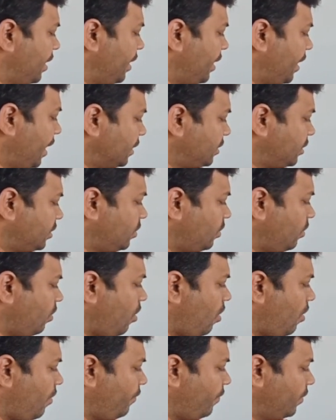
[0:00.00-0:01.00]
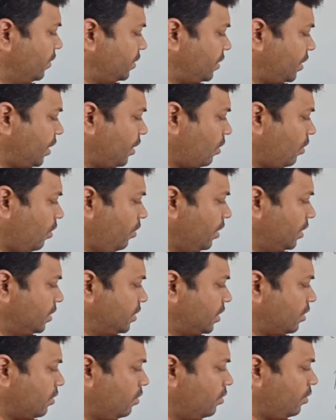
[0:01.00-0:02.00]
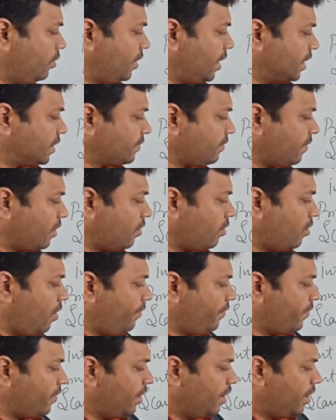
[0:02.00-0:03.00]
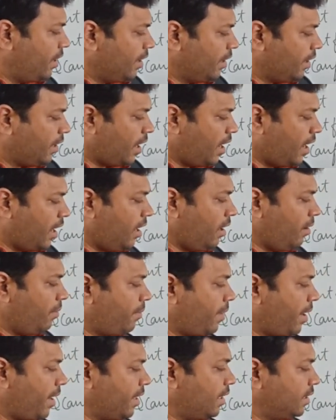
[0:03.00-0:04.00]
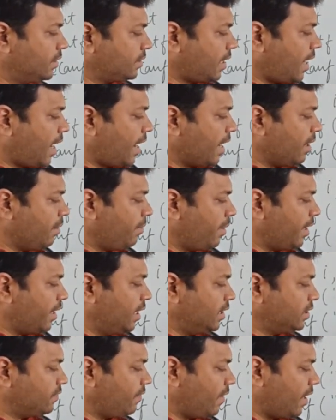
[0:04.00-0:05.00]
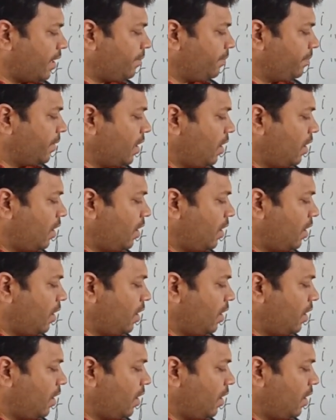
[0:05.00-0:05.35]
S2 of 0 is equal to S1 of k minus I minus 1.